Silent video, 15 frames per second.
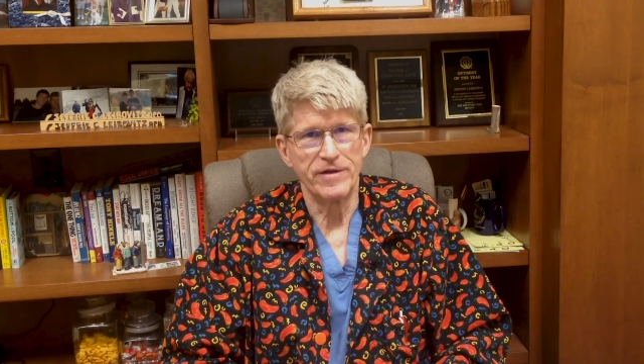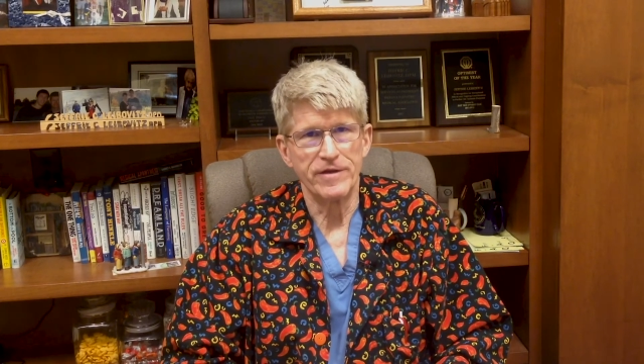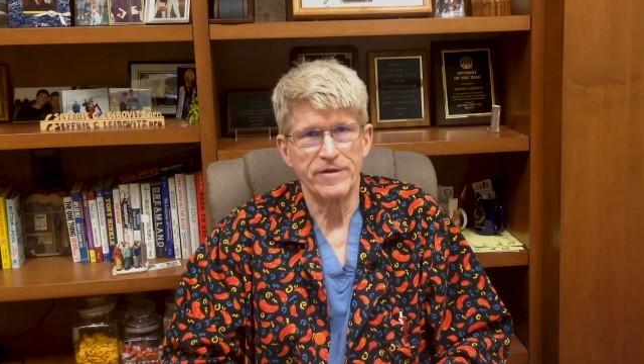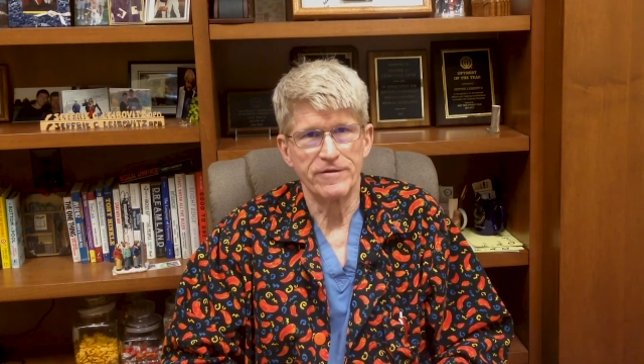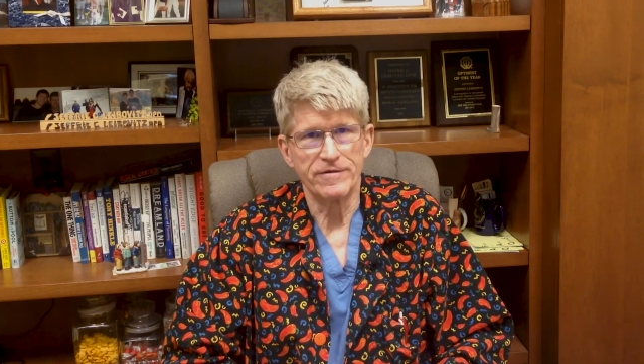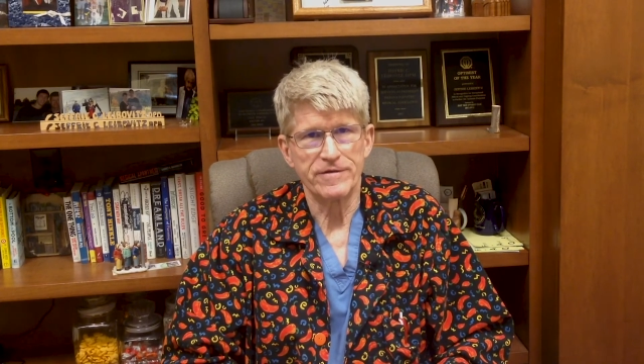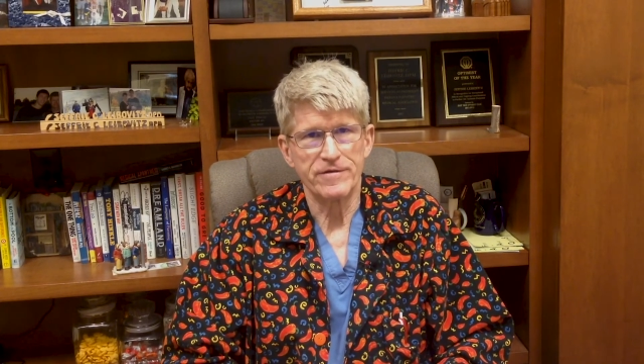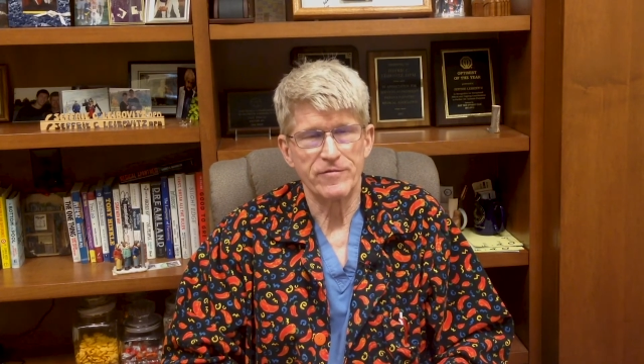
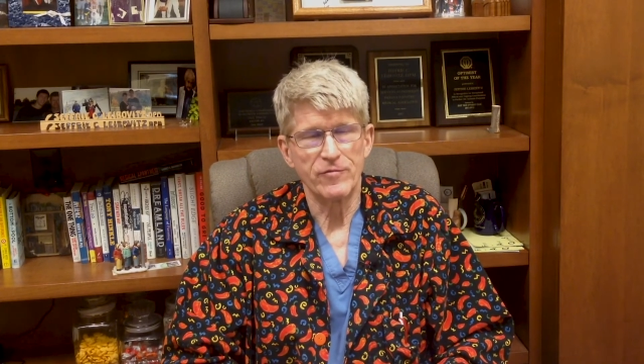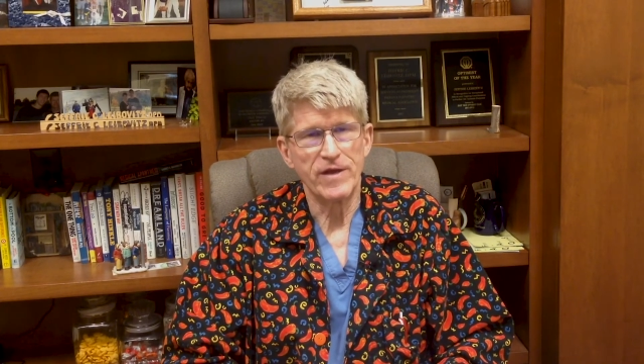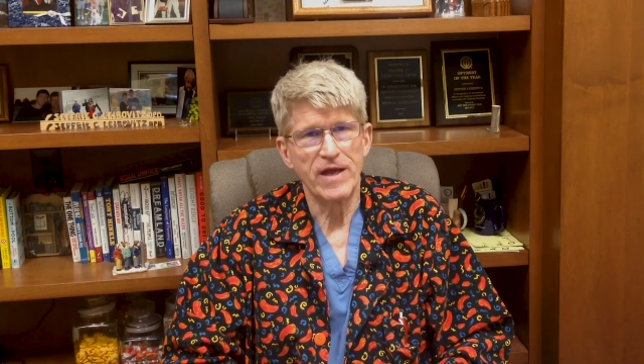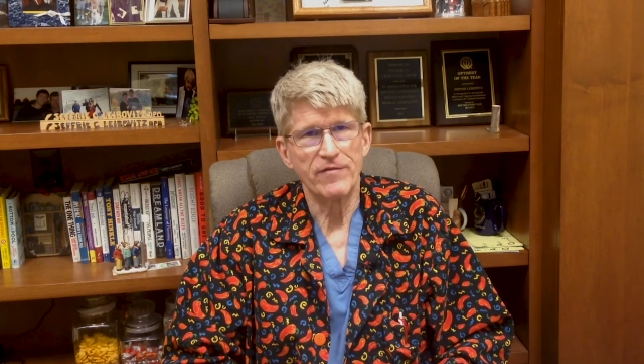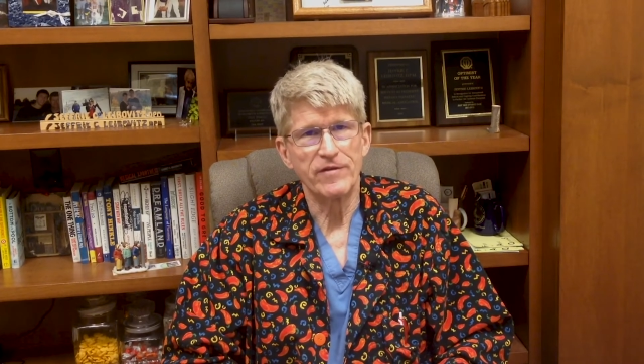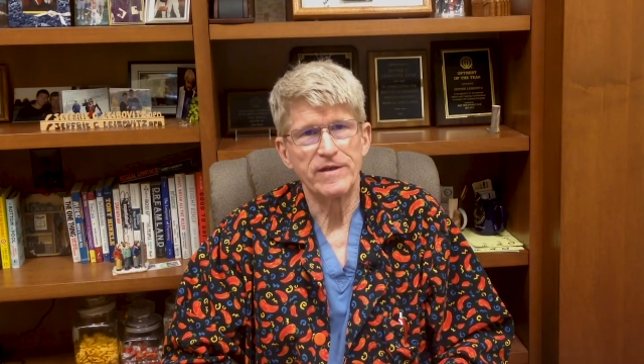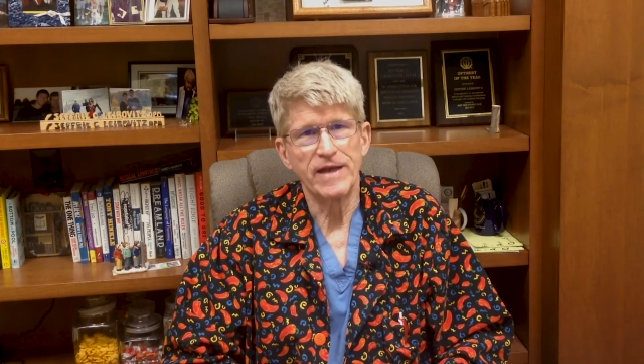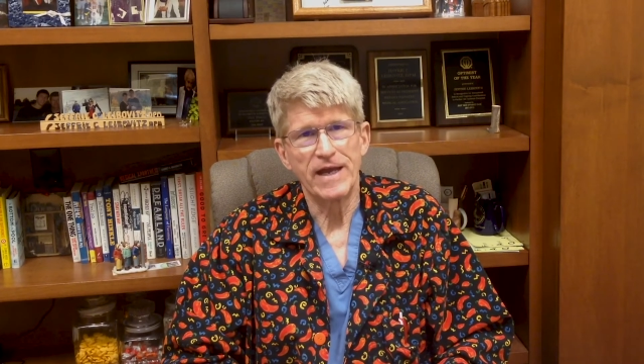years, and we
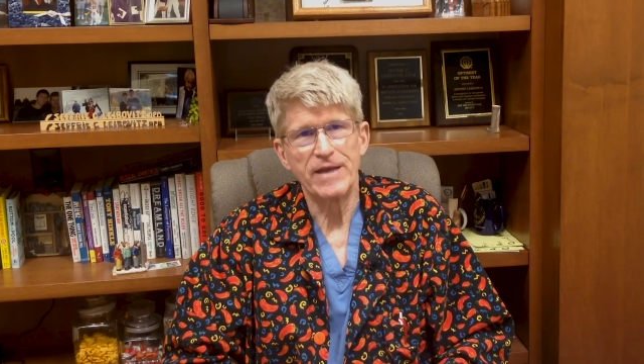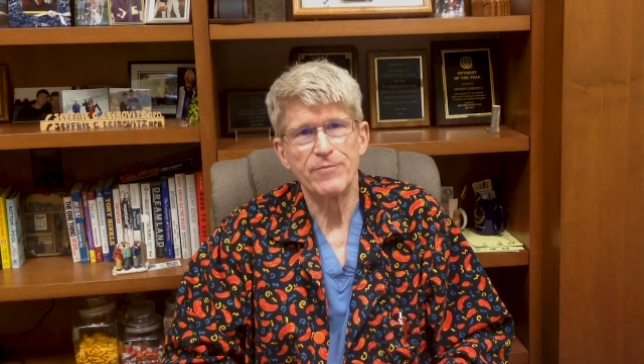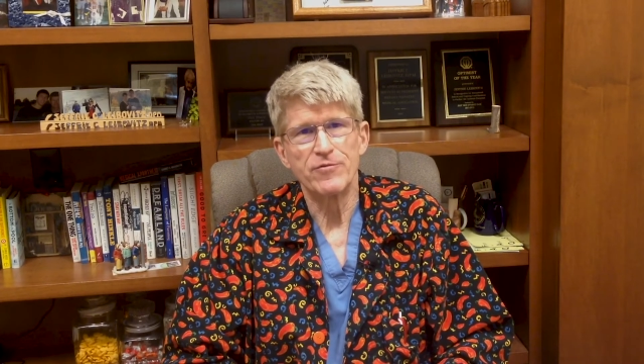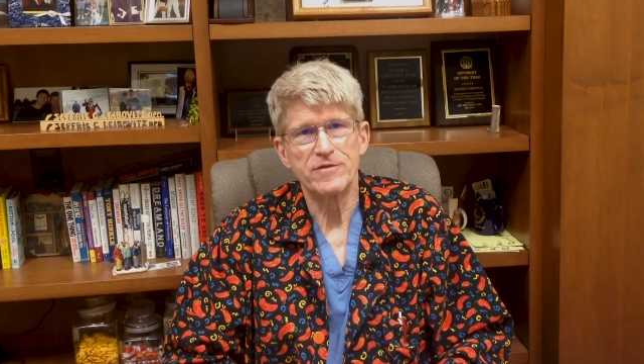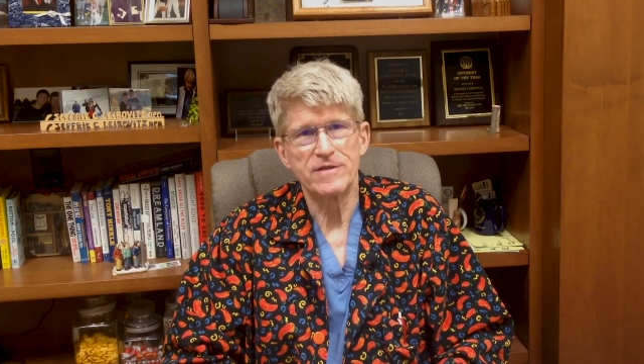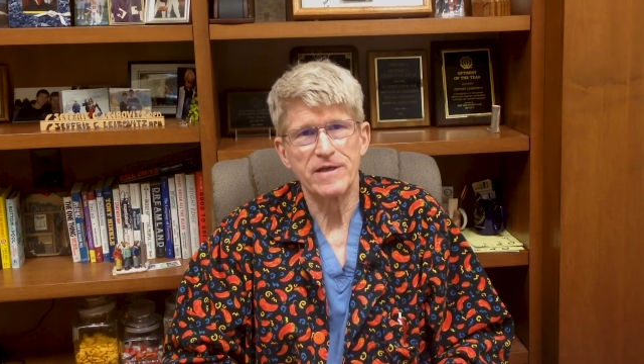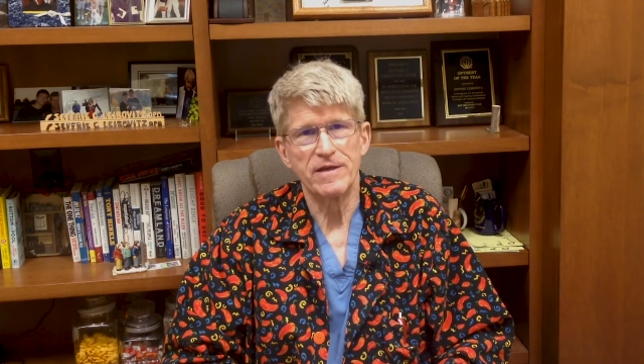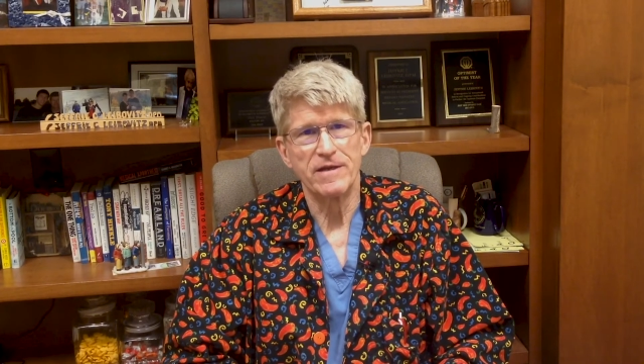have a
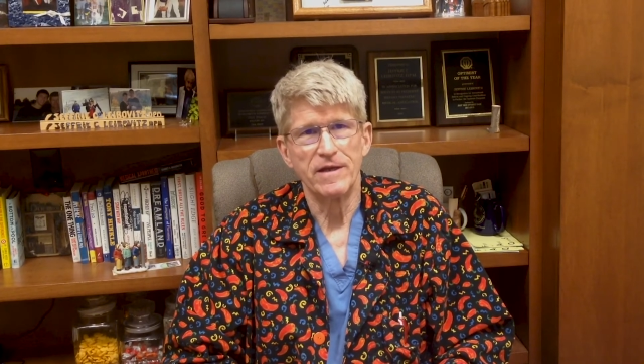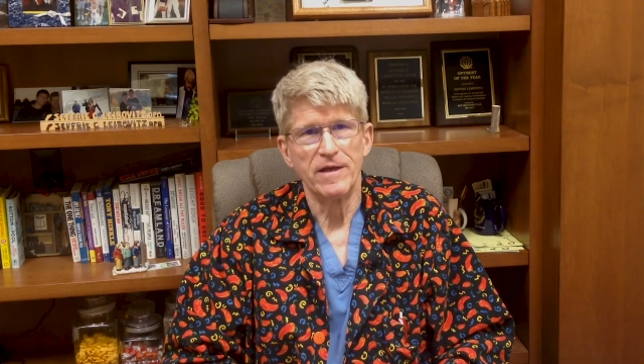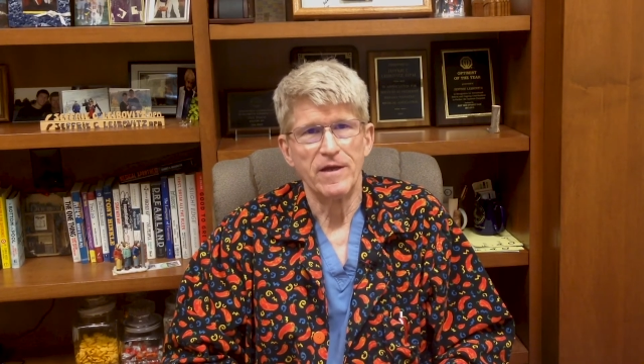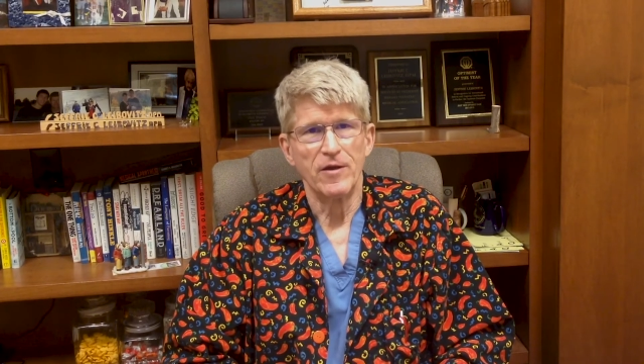90%